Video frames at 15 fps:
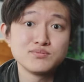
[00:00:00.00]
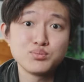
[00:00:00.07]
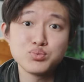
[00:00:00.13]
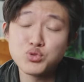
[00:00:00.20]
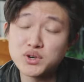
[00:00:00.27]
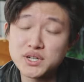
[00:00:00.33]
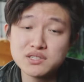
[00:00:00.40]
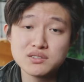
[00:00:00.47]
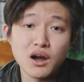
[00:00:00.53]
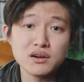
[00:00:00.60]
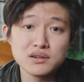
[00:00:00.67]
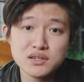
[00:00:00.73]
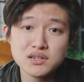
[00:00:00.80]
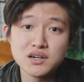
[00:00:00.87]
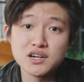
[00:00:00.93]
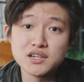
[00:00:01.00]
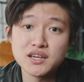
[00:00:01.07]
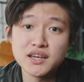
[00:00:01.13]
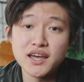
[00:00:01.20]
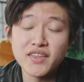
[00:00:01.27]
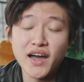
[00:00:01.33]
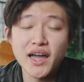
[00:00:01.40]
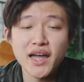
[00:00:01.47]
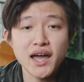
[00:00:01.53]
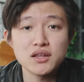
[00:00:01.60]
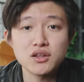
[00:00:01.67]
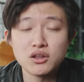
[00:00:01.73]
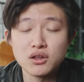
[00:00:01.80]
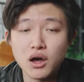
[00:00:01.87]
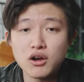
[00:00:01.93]
pretty darn good, and I had
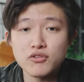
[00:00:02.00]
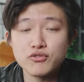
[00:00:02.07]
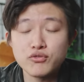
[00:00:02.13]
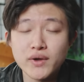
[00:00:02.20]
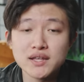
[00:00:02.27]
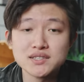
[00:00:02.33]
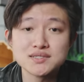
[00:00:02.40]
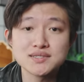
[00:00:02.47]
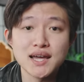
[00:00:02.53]
a lot of friends